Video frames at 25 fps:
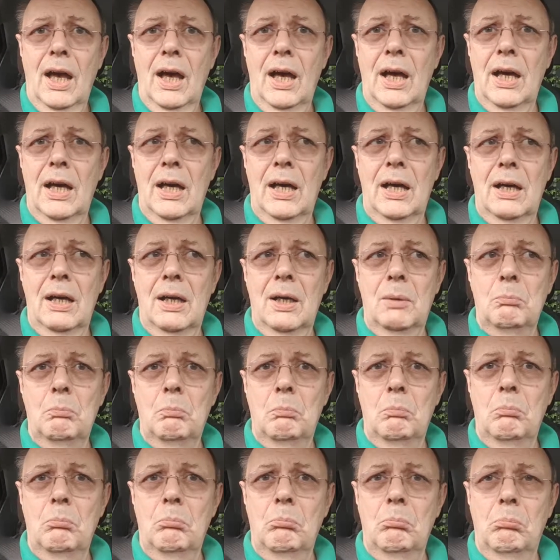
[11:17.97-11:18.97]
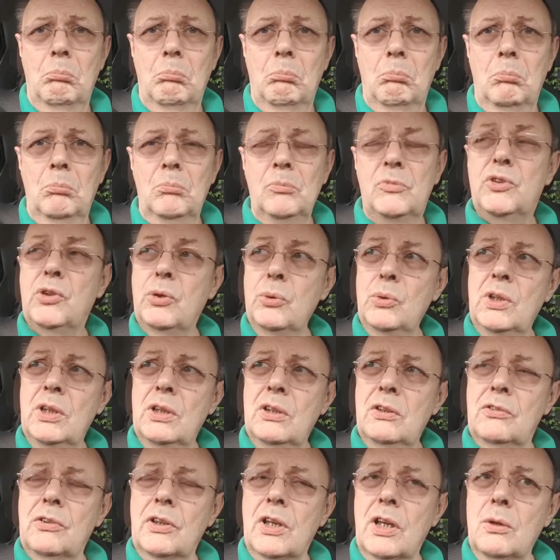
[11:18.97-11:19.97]
Um, two
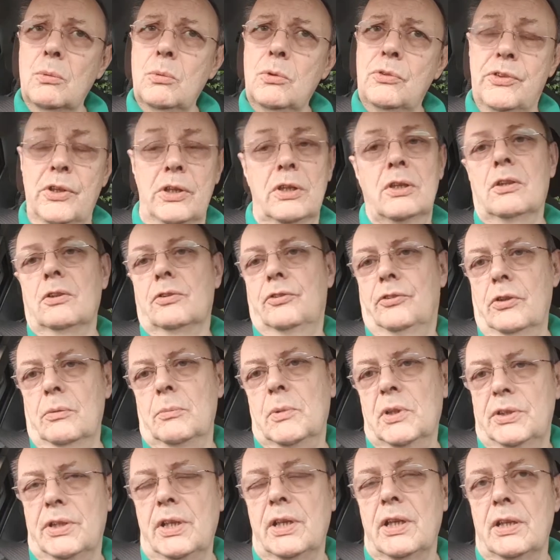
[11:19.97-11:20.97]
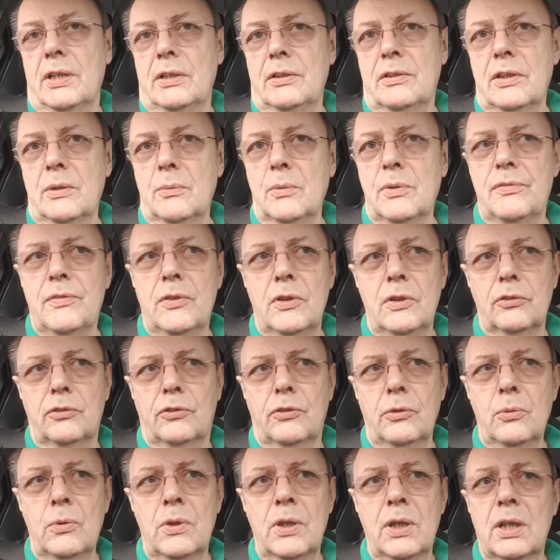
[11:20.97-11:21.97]
years ago was the last time I did anything with fast
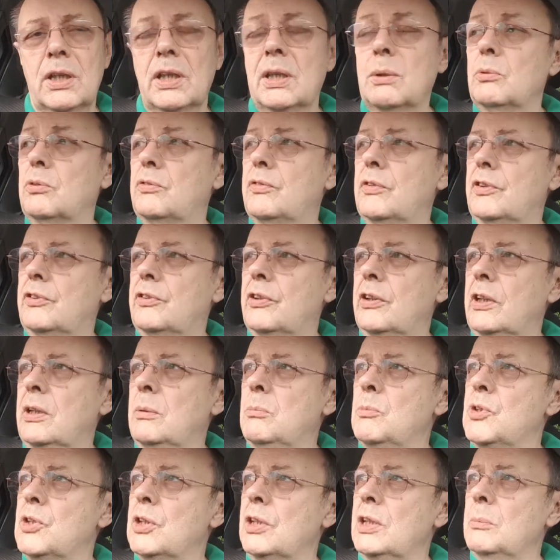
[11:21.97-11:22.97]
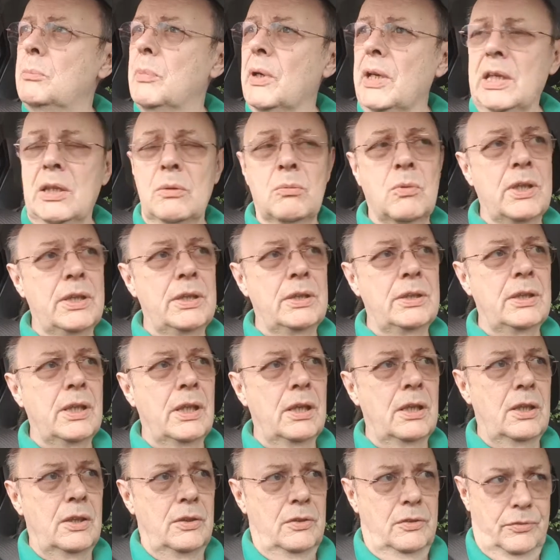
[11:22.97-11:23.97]
talking, and that was for Team GB when
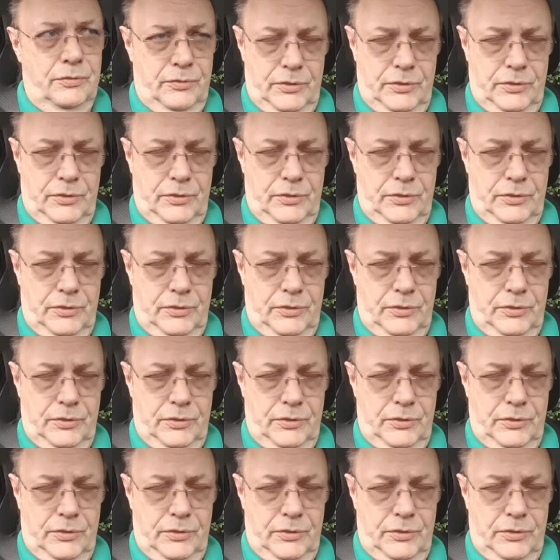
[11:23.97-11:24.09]
uh,